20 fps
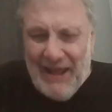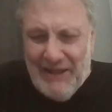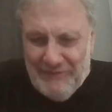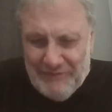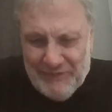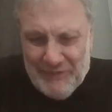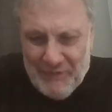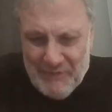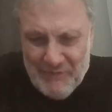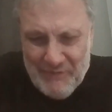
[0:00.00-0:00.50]

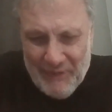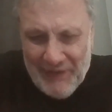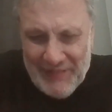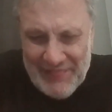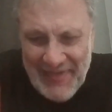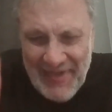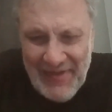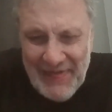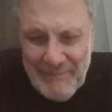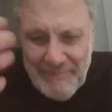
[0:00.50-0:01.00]
life or what,
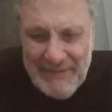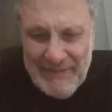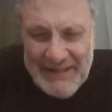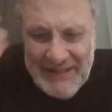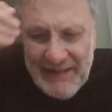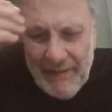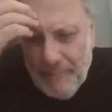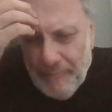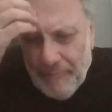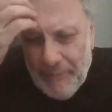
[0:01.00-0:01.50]

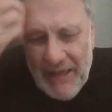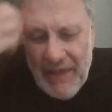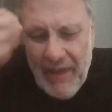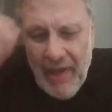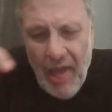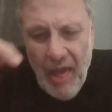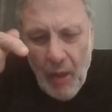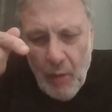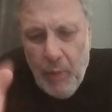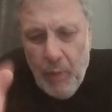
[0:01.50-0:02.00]
but
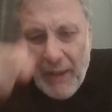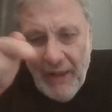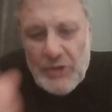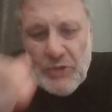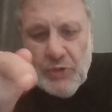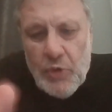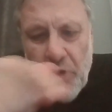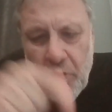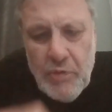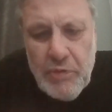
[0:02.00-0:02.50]
simply
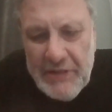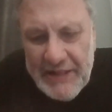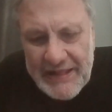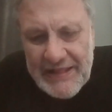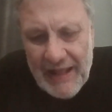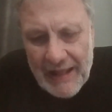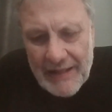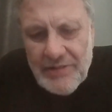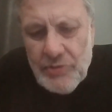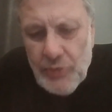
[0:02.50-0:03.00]
where do you
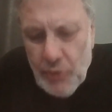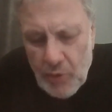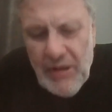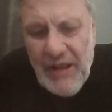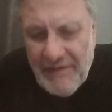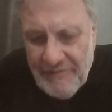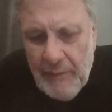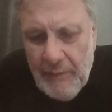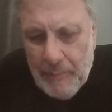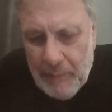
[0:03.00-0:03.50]
stand? Do
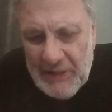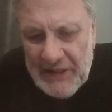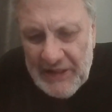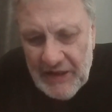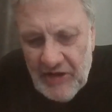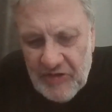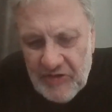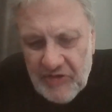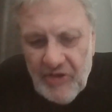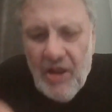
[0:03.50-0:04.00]
you have a
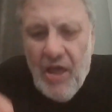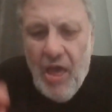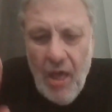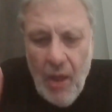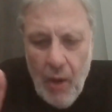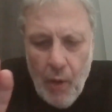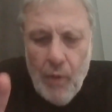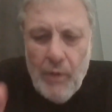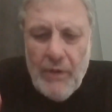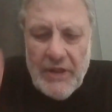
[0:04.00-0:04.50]
position
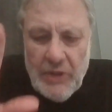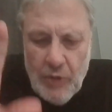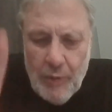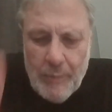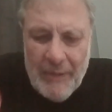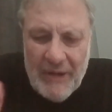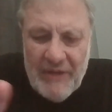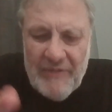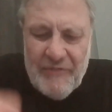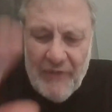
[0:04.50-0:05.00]
or
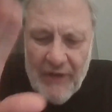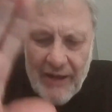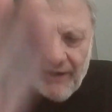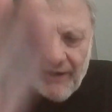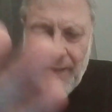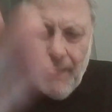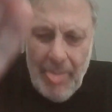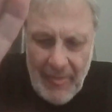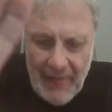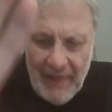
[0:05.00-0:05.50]
you
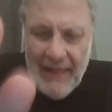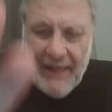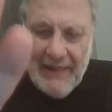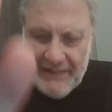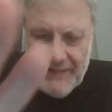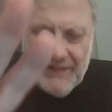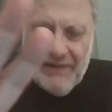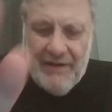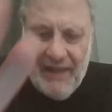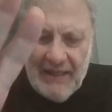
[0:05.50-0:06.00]
prefer,
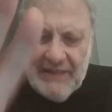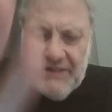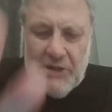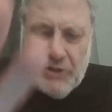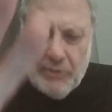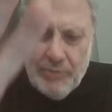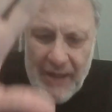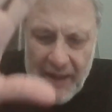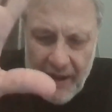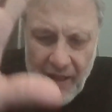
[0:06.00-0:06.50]
as an,
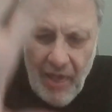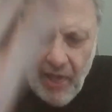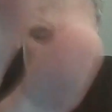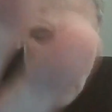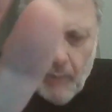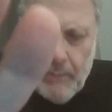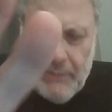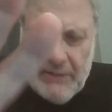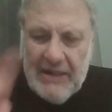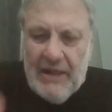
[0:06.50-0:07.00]
as it were,
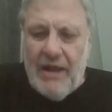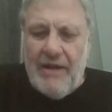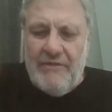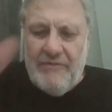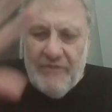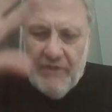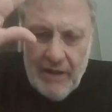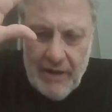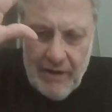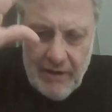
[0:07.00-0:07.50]

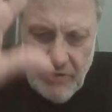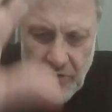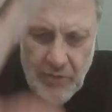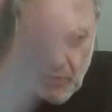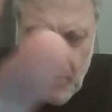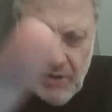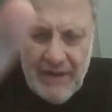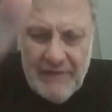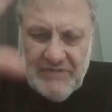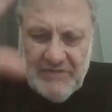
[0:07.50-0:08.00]
observer,
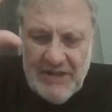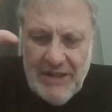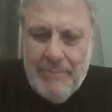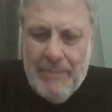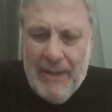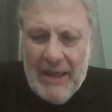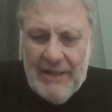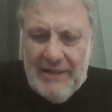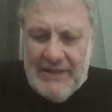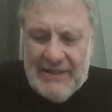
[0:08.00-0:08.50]
you have
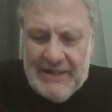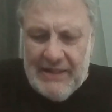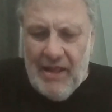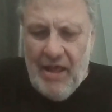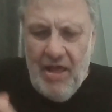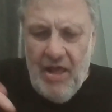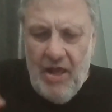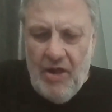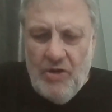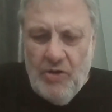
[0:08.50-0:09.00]

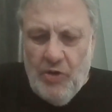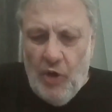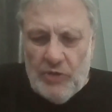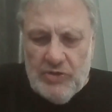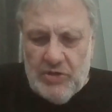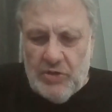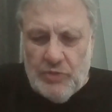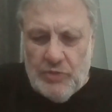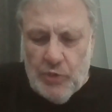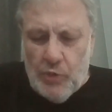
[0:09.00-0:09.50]
debates,
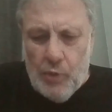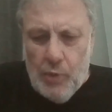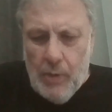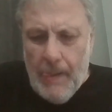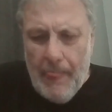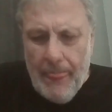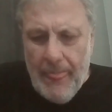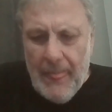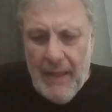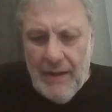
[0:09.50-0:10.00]
not
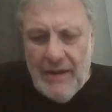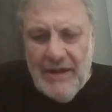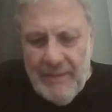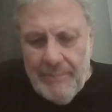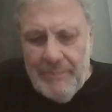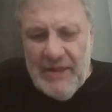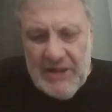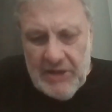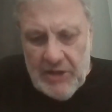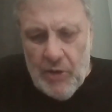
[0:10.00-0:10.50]
to
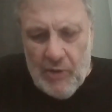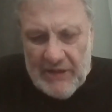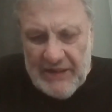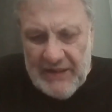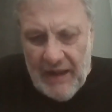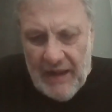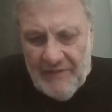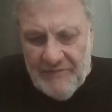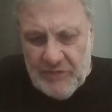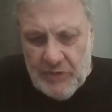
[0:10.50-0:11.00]
limit
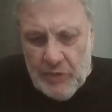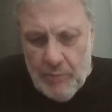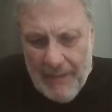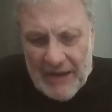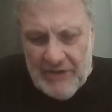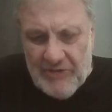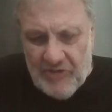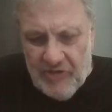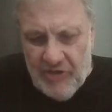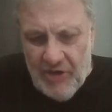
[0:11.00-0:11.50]
yourself too
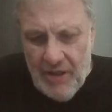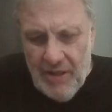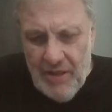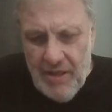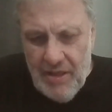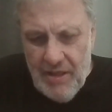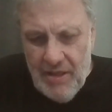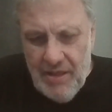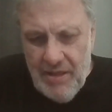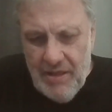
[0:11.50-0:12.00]
much?
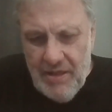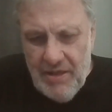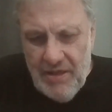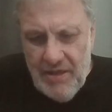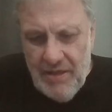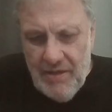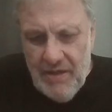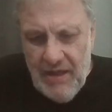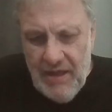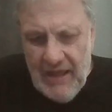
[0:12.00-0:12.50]

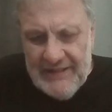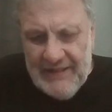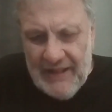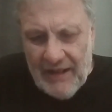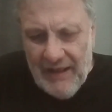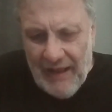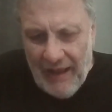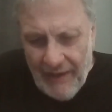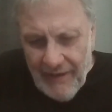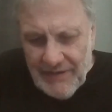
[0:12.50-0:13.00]
As
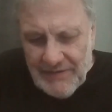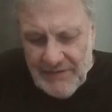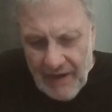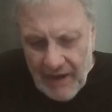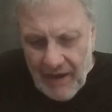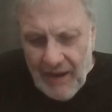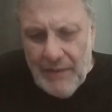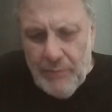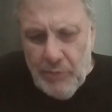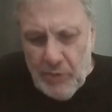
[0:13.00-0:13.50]
a
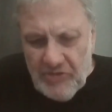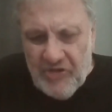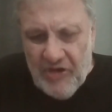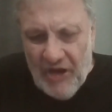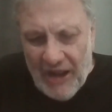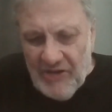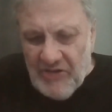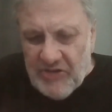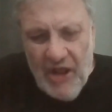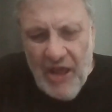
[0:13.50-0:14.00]
character, I would
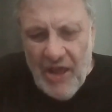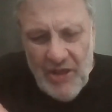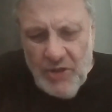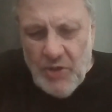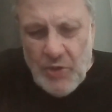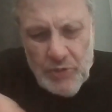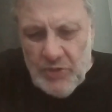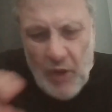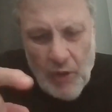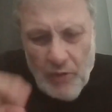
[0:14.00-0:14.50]
judge
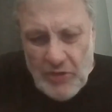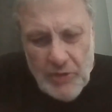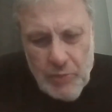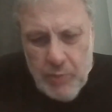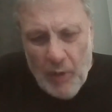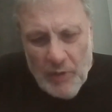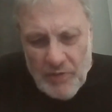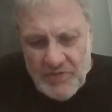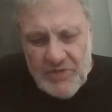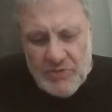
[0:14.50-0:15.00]
you don't
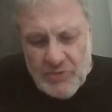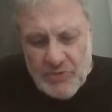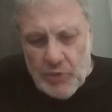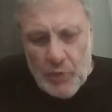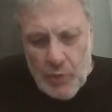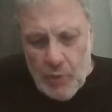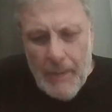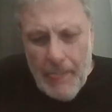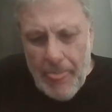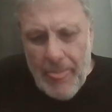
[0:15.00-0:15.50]
want
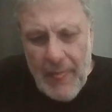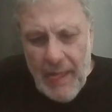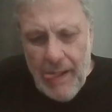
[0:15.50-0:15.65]
to